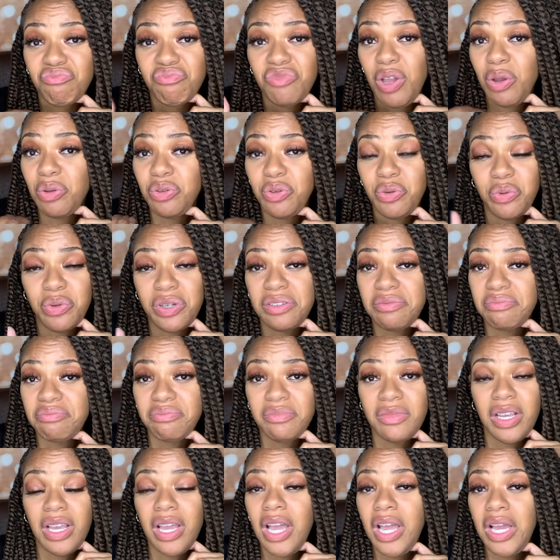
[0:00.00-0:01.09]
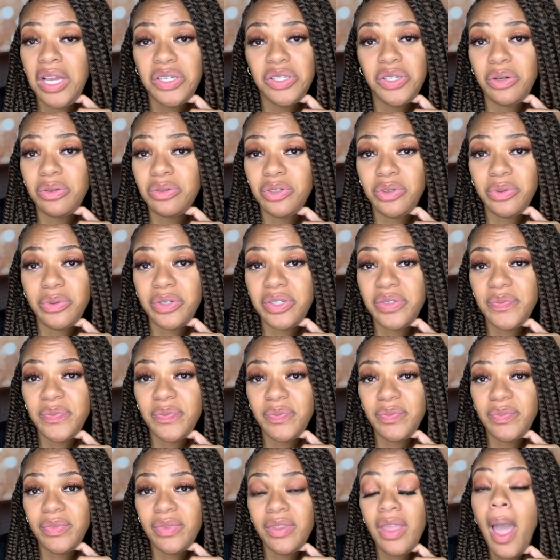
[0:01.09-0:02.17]
Don't do it. Don't do it.
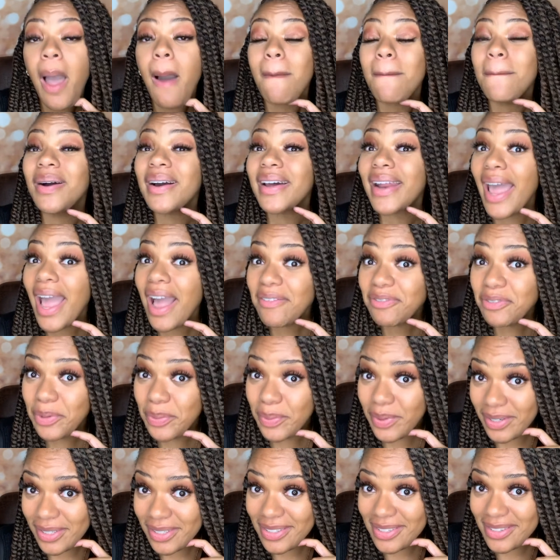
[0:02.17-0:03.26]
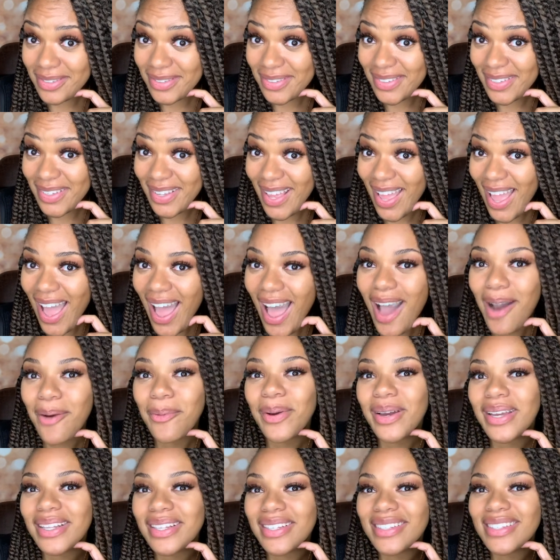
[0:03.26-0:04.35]
But afterwards, I
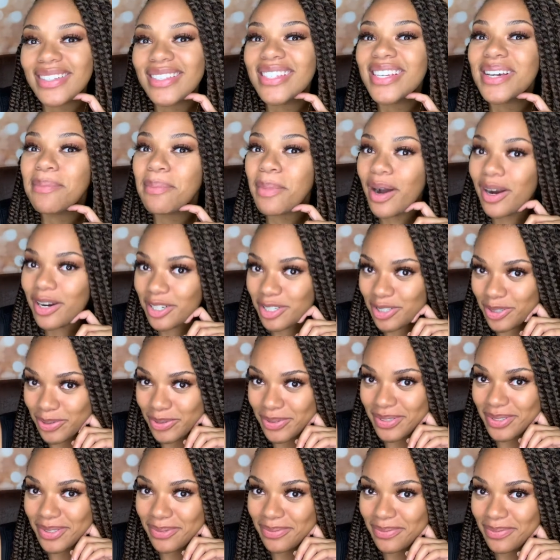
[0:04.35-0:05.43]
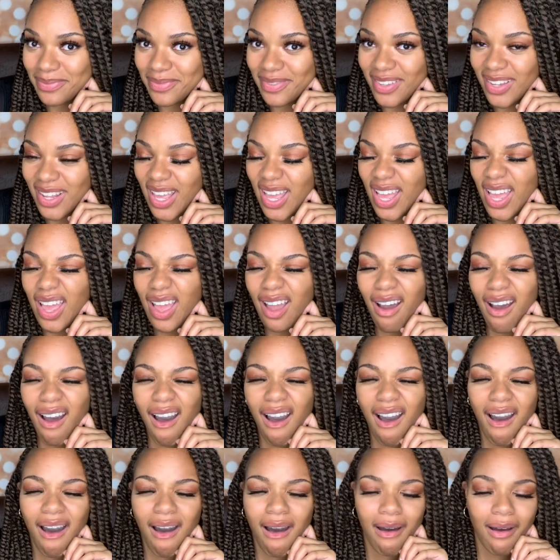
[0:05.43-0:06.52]
went to Marshalls.
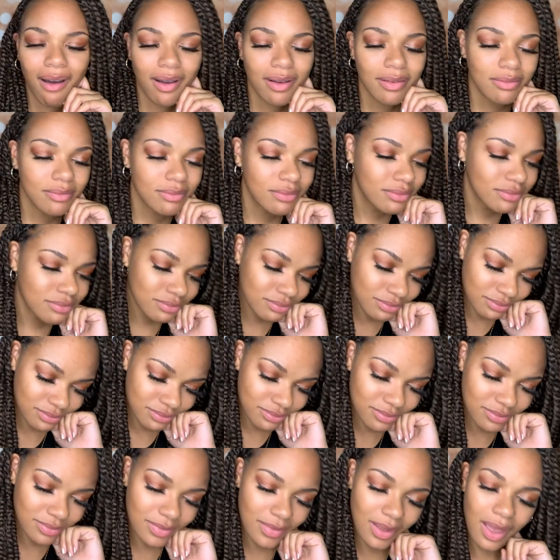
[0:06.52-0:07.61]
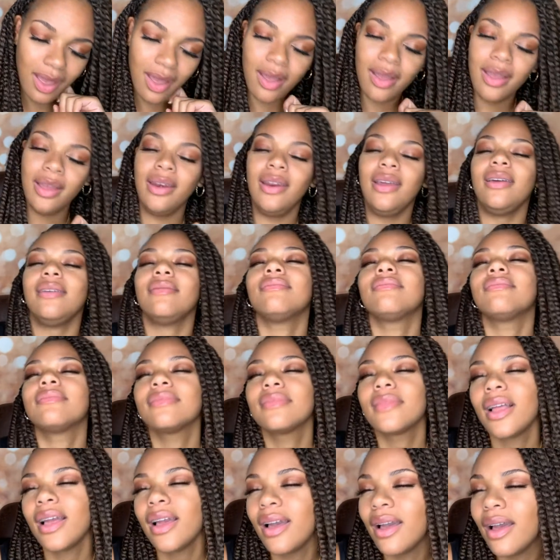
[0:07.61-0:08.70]
Oh, honey.
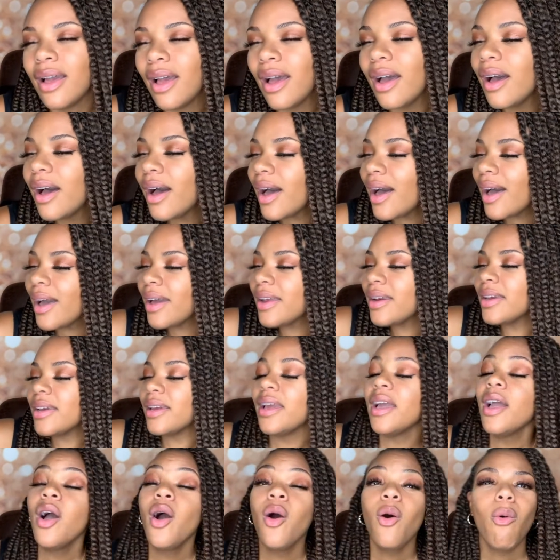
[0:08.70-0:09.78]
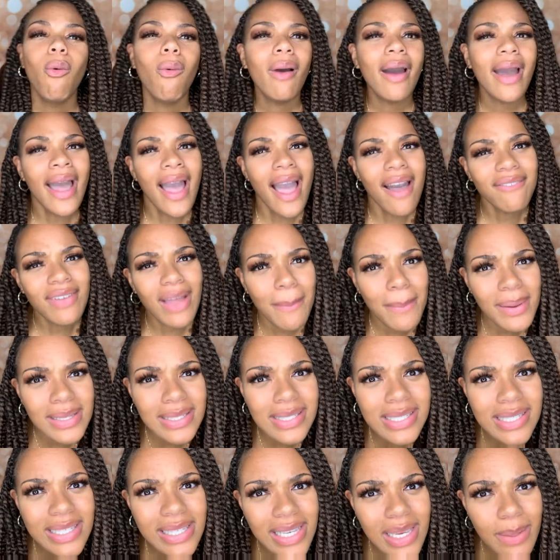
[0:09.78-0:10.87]
Honey, why have I been
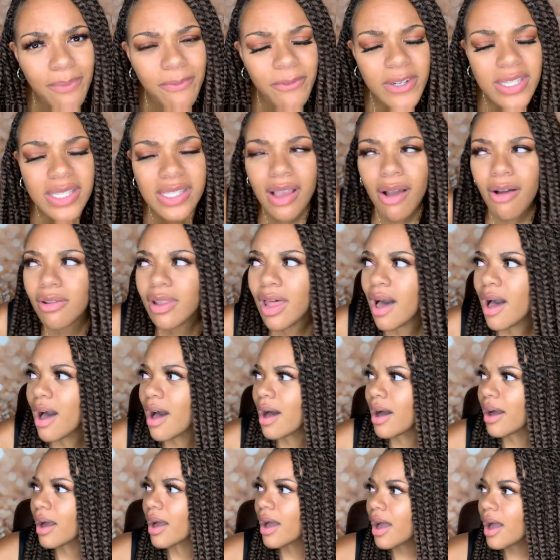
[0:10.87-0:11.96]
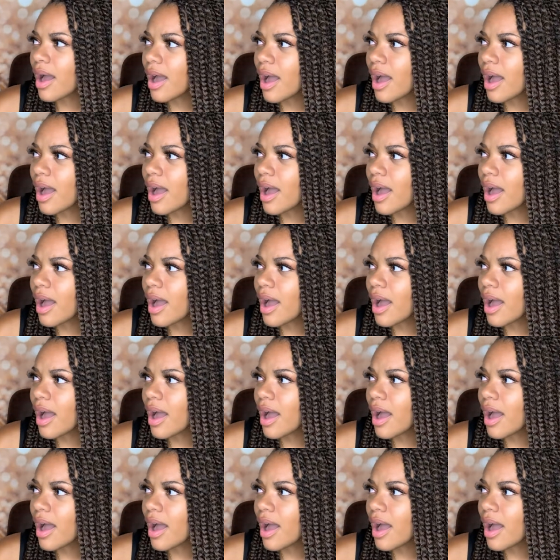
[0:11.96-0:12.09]
asleep for so long?